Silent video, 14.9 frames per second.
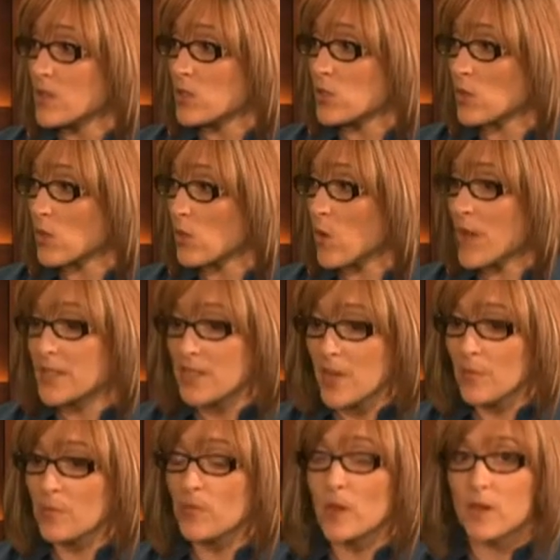So a
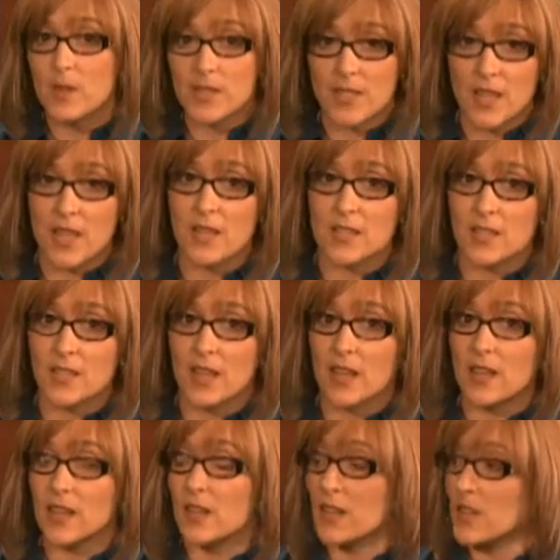temporary status in
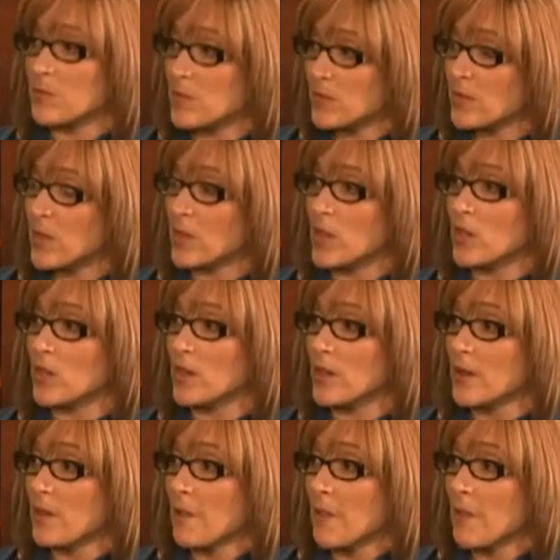Canada can be very good.